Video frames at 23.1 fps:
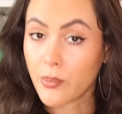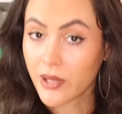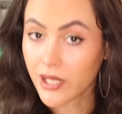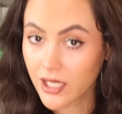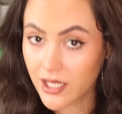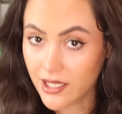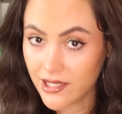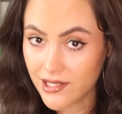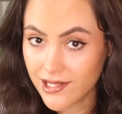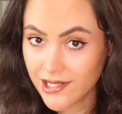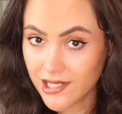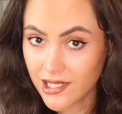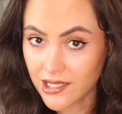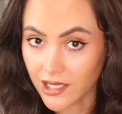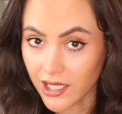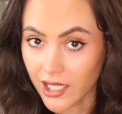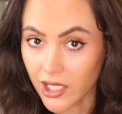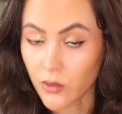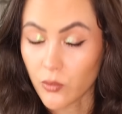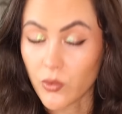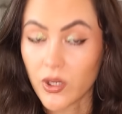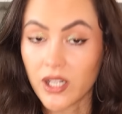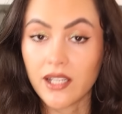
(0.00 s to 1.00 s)

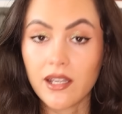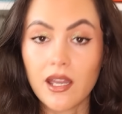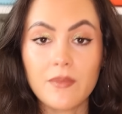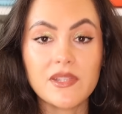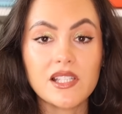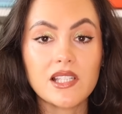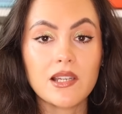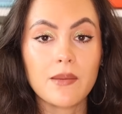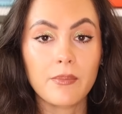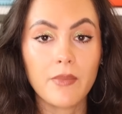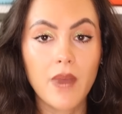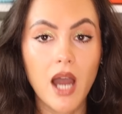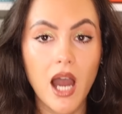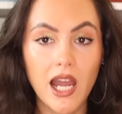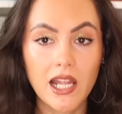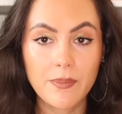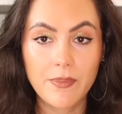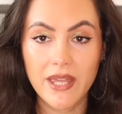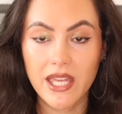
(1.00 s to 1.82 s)
personally, when it comes to my